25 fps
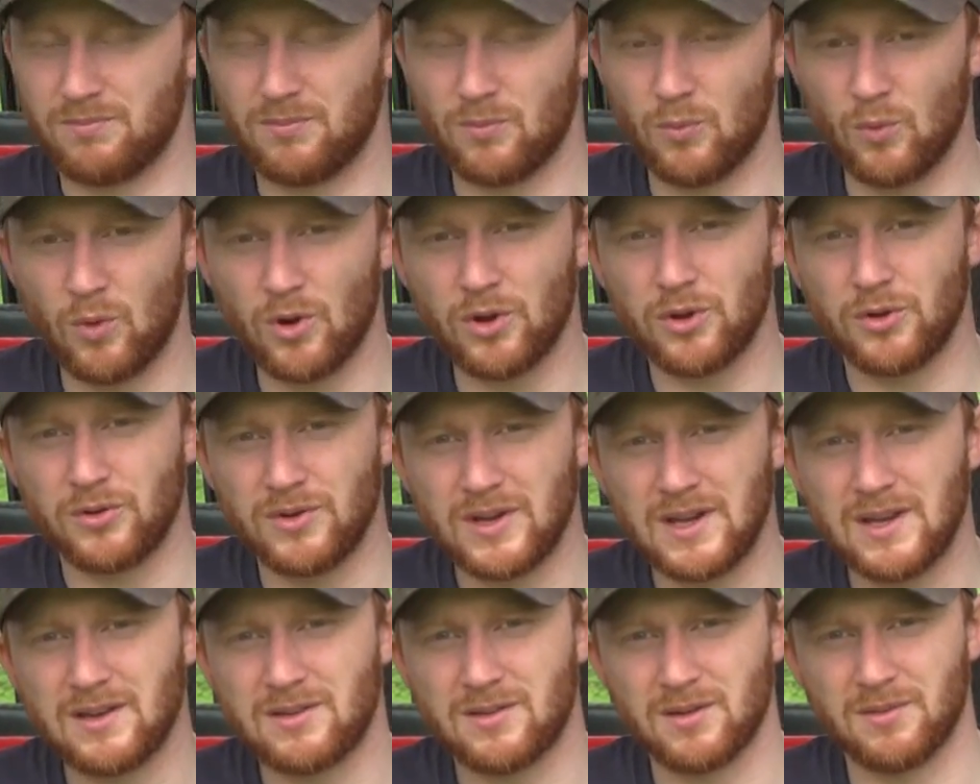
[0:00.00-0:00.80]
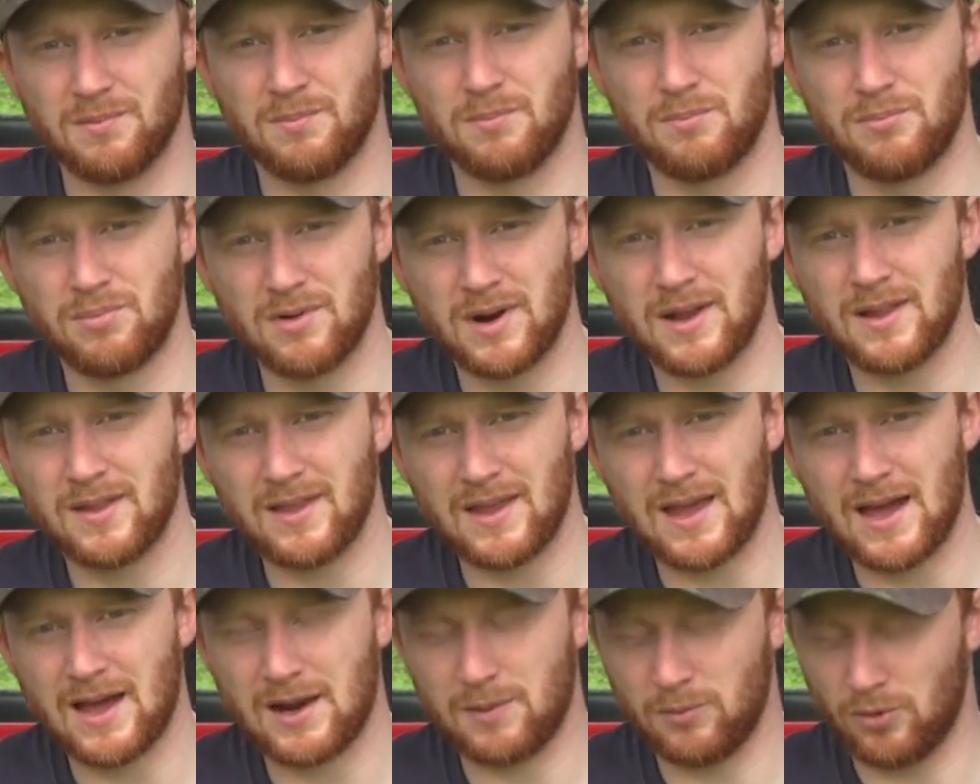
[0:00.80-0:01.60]
what you need to bring
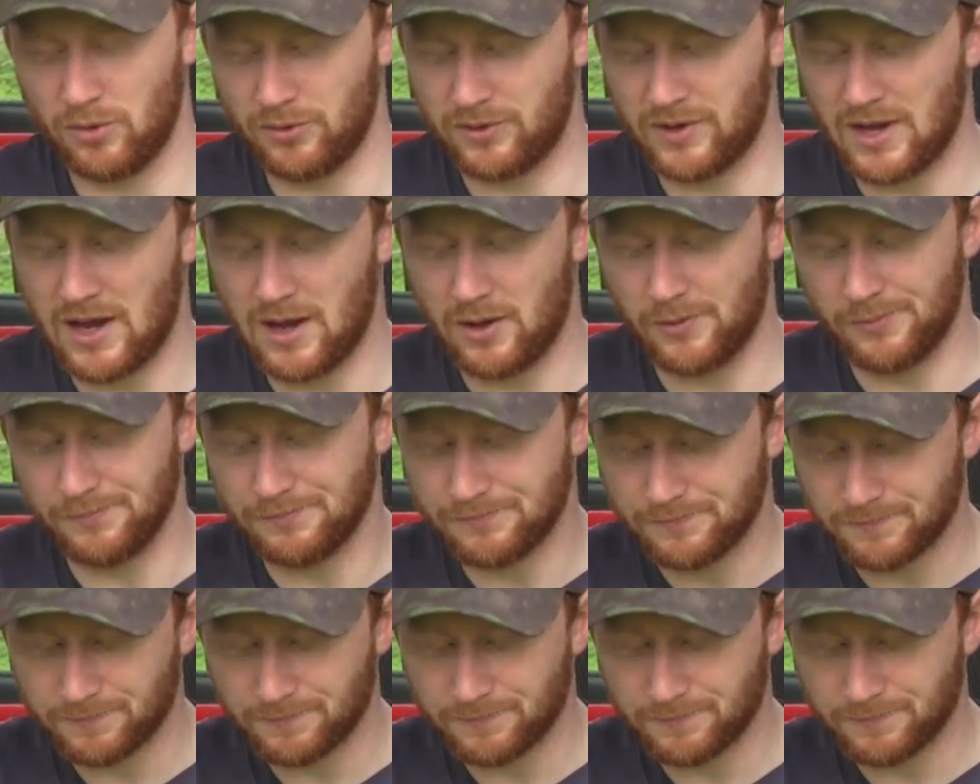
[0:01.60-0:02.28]
the animal down.